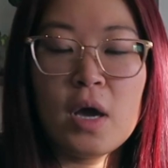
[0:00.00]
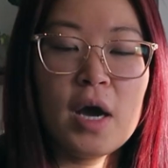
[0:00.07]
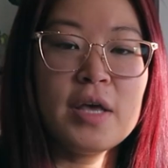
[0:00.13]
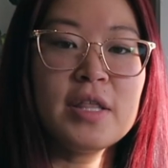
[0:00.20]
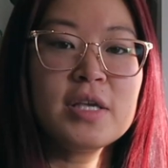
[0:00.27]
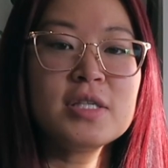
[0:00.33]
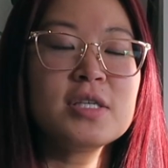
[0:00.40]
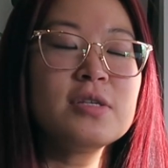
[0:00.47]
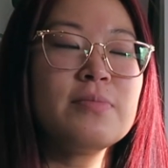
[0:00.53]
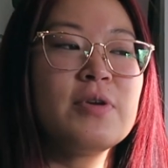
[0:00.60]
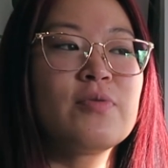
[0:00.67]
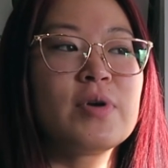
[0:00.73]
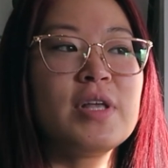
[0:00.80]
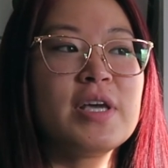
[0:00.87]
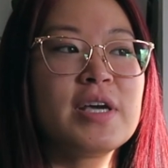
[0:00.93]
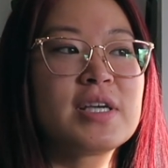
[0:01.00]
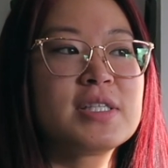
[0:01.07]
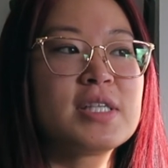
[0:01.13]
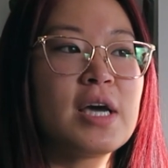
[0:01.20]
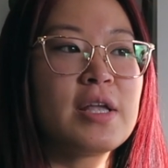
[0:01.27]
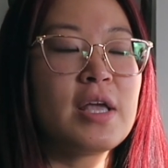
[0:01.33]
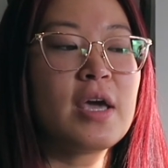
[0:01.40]
I think it's gonna be really
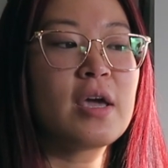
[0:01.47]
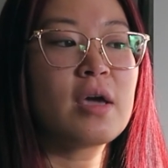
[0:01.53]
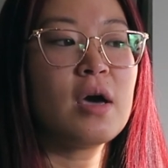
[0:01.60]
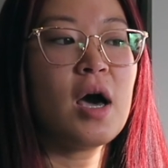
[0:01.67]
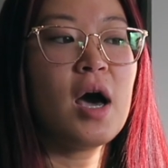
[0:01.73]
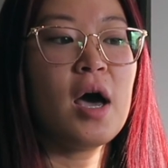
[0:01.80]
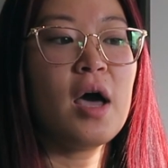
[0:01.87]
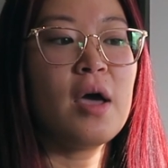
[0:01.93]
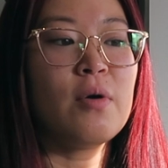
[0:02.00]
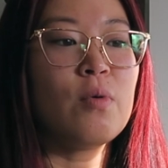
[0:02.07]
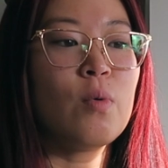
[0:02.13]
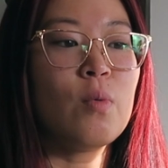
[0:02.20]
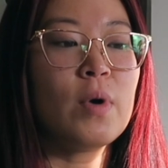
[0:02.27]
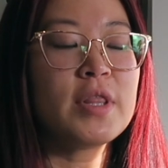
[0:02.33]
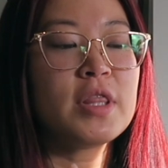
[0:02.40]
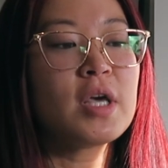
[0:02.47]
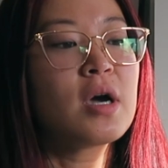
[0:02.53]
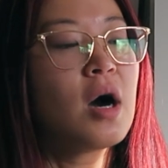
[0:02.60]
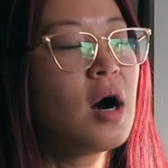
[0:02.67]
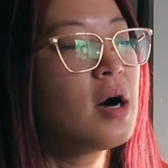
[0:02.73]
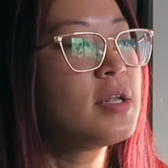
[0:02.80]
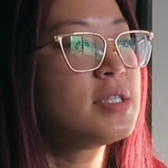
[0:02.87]
exciting. I want the
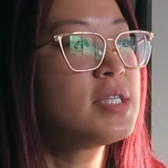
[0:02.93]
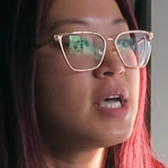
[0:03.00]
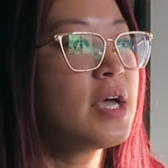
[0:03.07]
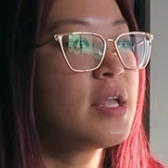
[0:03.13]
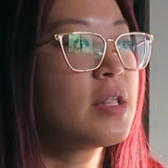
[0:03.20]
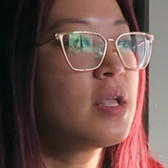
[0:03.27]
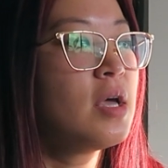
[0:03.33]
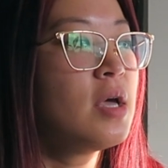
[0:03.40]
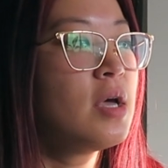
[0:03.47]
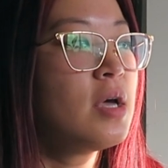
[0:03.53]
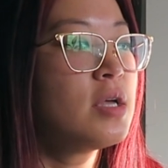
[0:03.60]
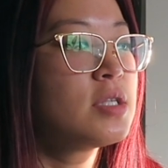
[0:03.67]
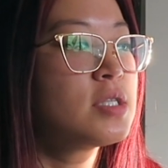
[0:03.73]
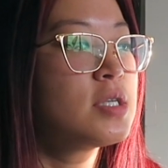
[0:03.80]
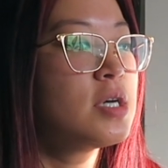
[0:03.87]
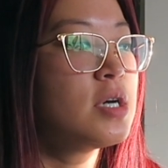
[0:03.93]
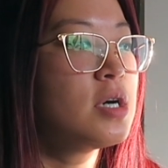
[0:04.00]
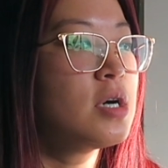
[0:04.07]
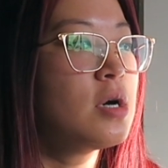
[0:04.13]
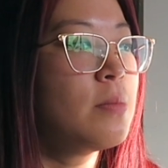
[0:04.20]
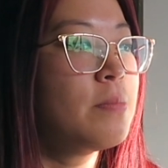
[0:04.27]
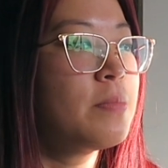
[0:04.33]
content
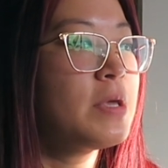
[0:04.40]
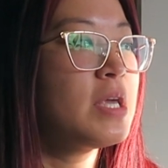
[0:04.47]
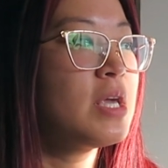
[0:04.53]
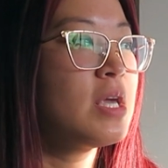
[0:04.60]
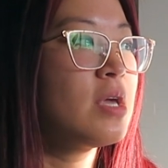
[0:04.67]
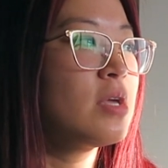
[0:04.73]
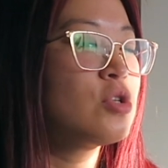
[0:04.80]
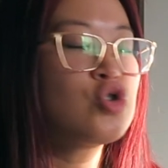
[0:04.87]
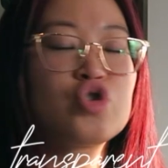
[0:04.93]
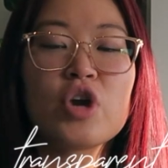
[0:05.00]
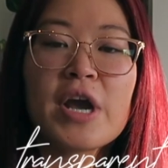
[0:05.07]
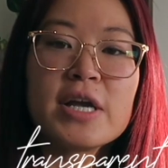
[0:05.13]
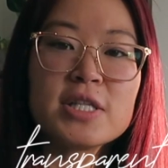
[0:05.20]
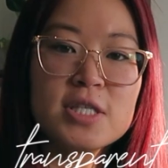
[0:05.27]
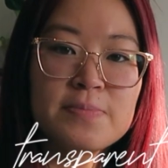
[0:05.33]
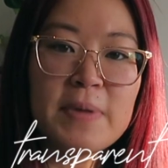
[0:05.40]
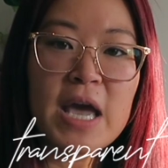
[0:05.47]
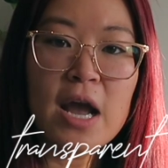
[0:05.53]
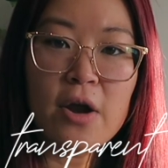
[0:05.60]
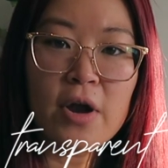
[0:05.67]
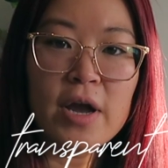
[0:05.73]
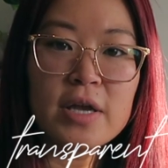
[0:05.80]
to be
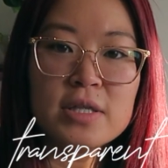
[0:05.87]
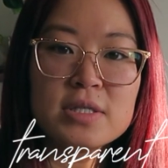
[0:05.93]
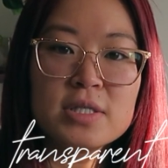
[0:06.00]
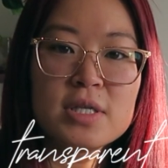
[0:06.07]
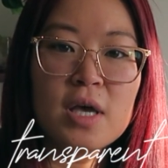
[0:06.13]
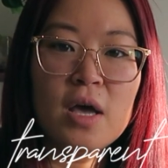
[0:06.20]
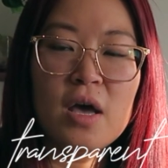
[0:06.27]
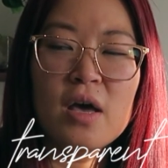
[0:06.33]
transparent